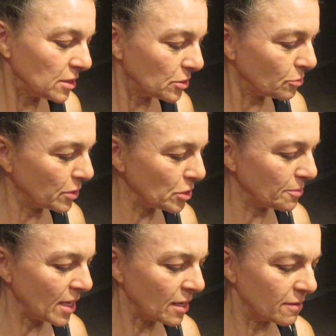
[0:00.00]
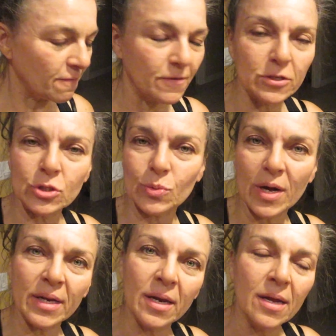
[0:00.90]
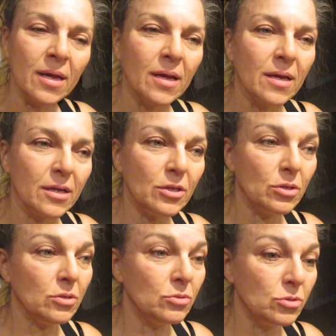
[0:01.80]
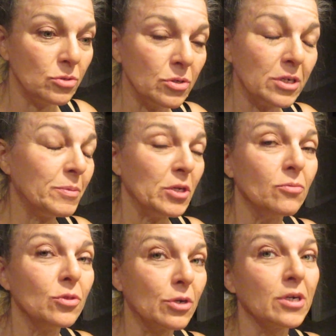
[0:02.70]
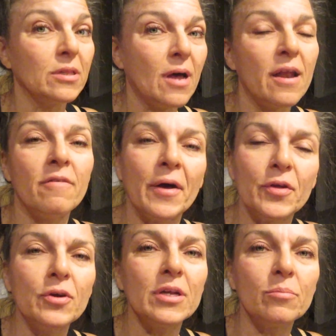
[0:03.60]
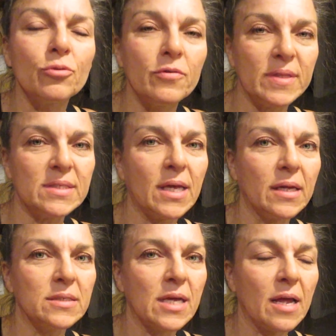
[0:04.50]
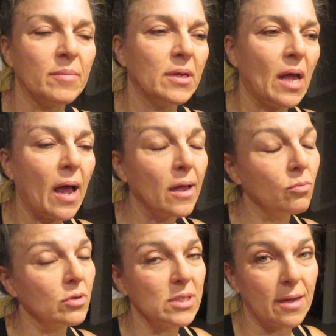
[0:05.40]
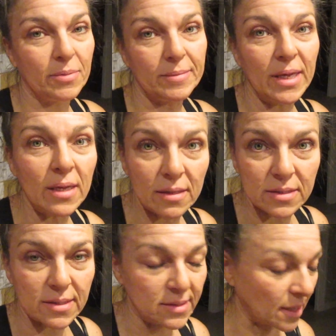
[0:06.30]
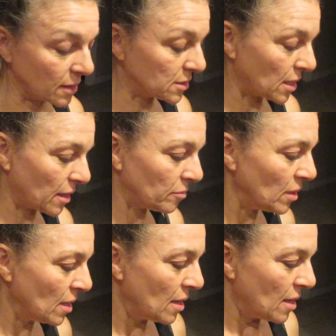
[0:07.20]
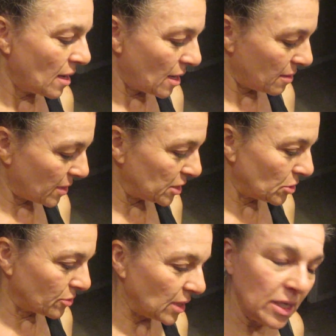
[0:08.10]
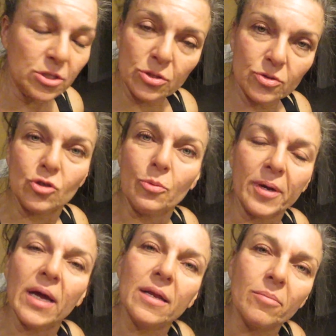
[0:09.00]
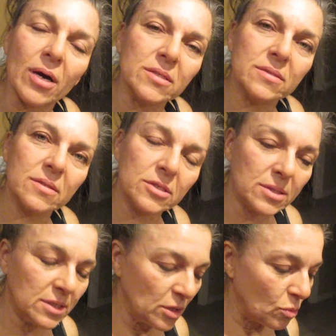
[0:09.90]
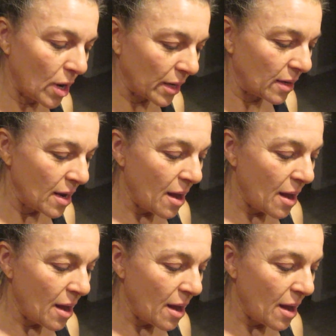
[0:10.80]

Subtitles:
you know, when you make the first one, you do good, but you learn a lot of how you can improve it the second time. And I will not be making this the second time. I don't need 2 soap cutting boxes, I just need 1.